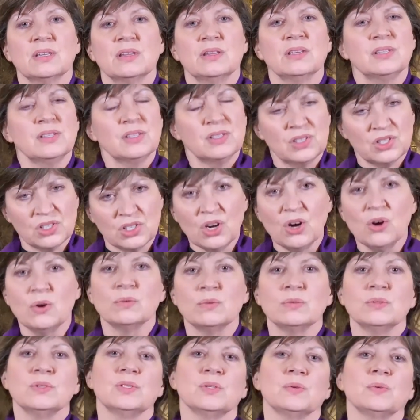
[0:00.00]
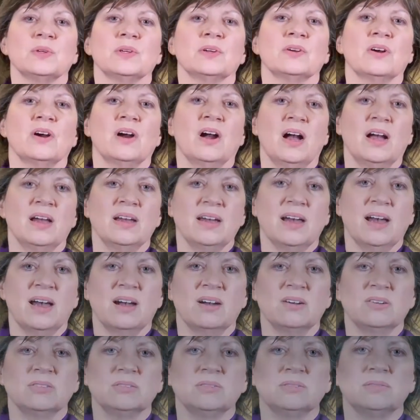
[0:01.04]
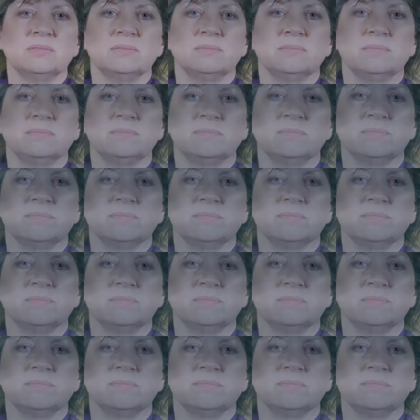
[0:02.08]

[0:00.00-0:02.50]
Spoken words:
the stones would cry out."